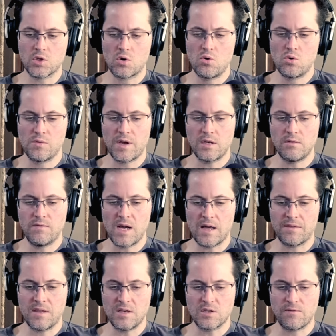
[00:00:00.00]
cool that you've
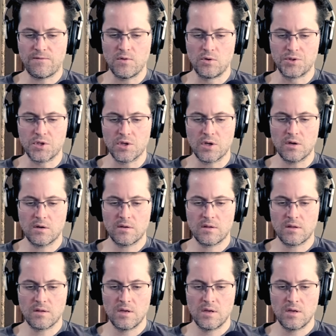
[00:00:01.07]
got these filter